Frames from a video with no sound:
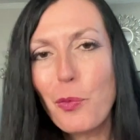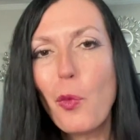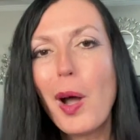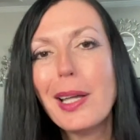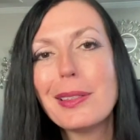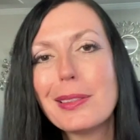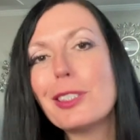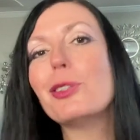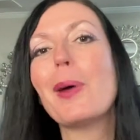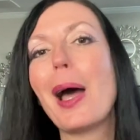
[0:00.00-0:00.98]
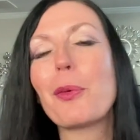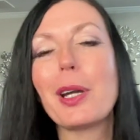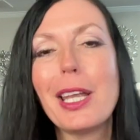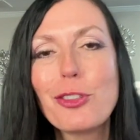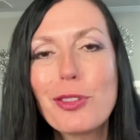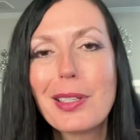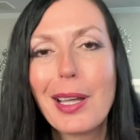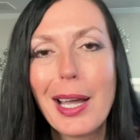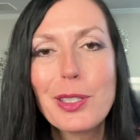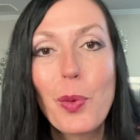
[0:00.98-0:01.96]
and what do our angels
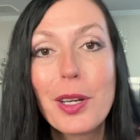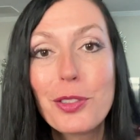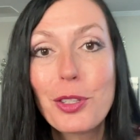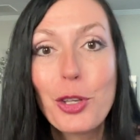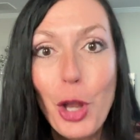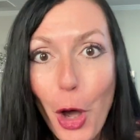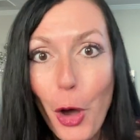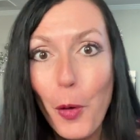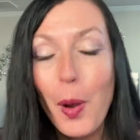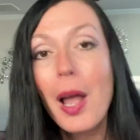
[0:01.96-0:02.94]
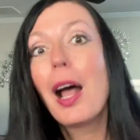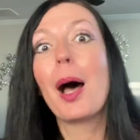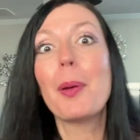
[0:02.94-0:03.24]
and guides want us to know